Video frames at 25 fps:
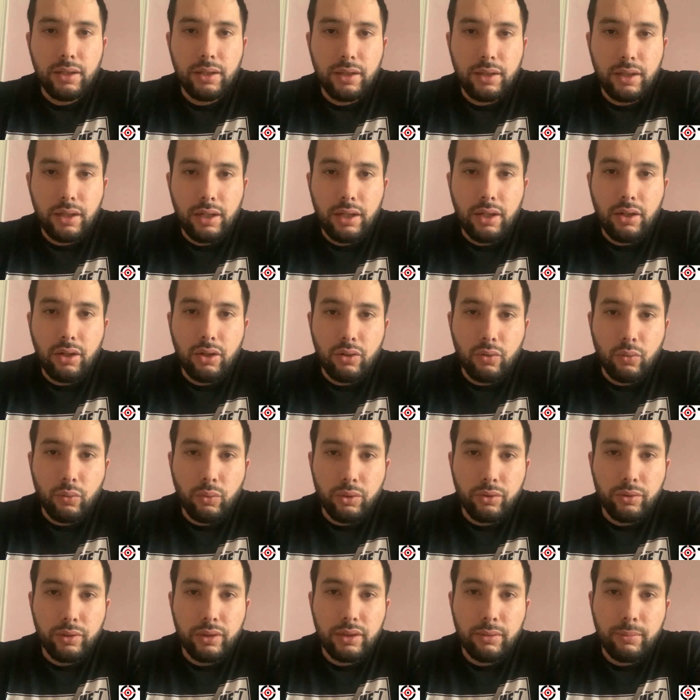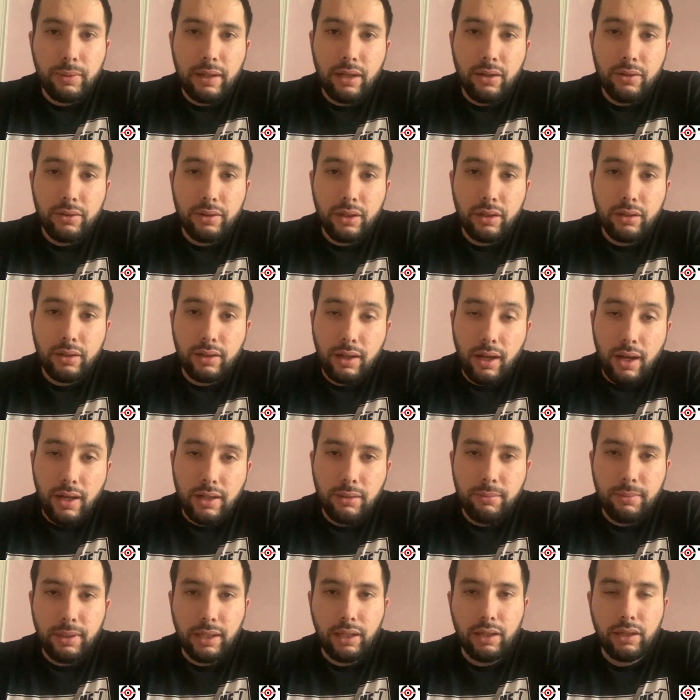they are worried about their
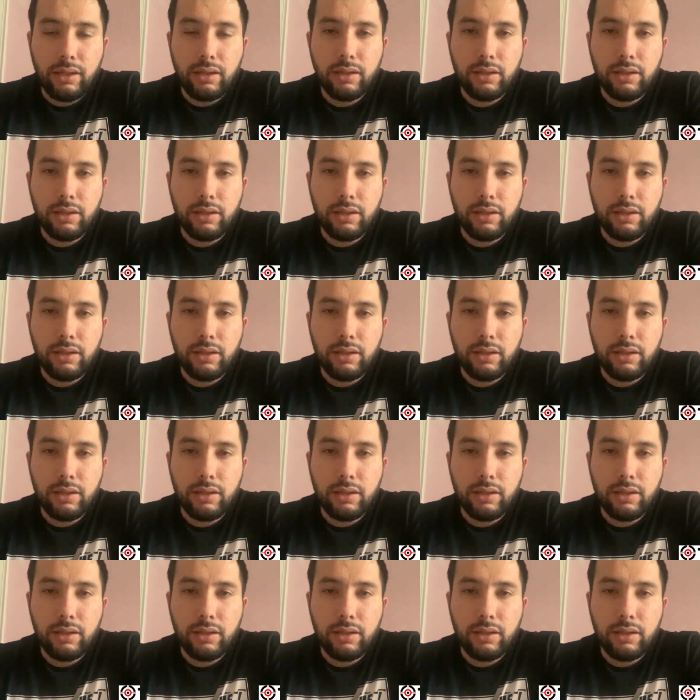economy.